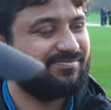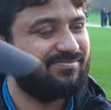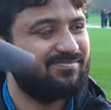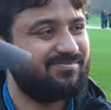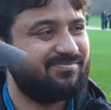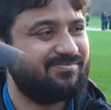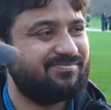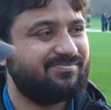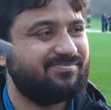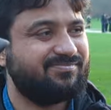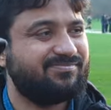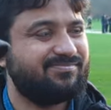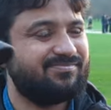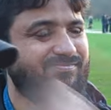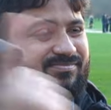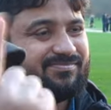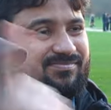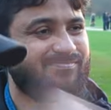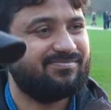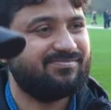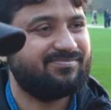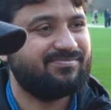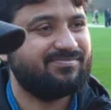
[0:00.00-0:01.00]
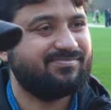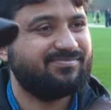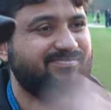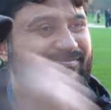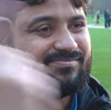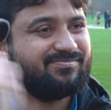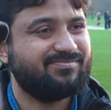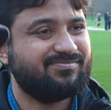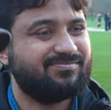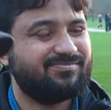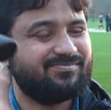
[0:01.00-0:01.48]

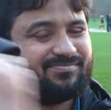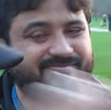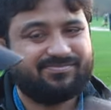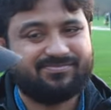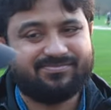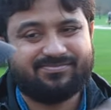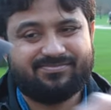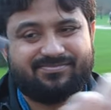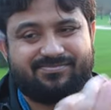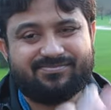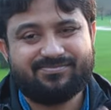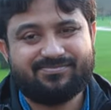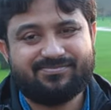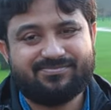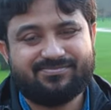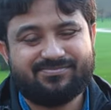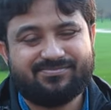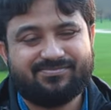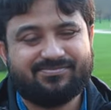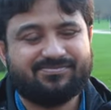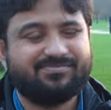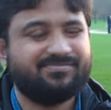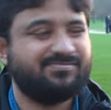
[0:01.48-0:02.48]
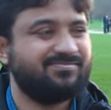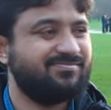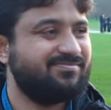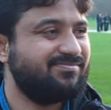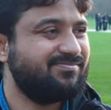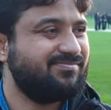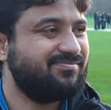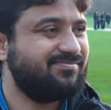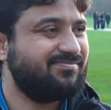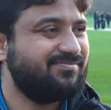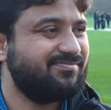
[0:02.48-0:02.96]

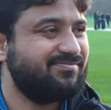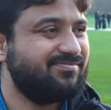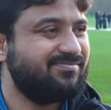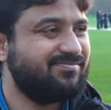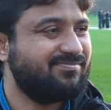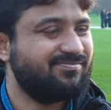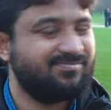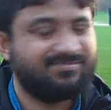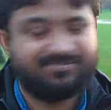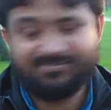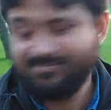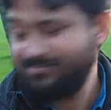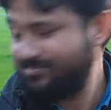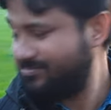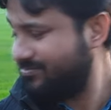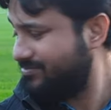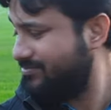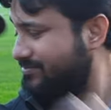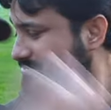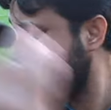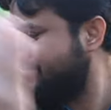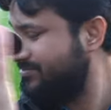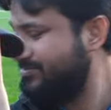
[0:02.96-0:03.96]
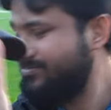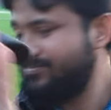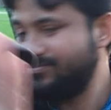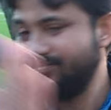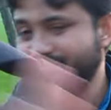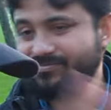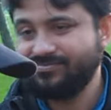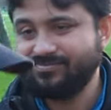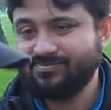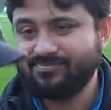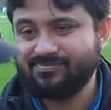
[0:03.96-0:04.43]

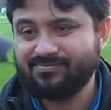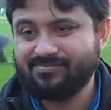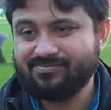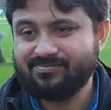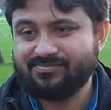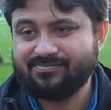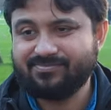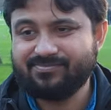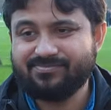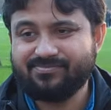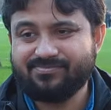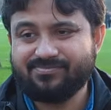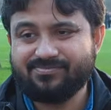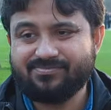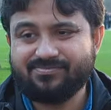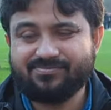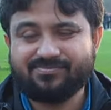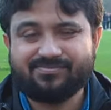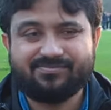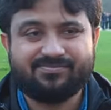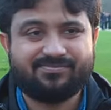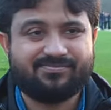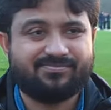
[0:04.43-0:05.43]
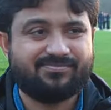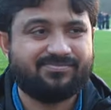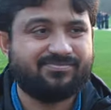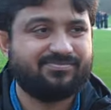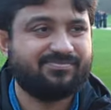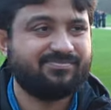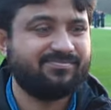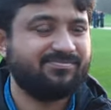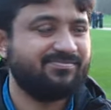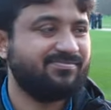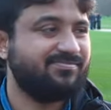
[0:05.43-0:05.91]

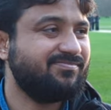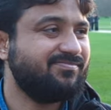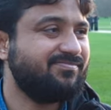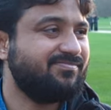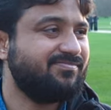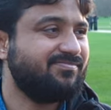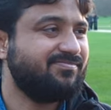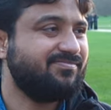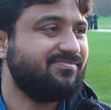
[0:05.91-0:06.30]
The person shown says nothing.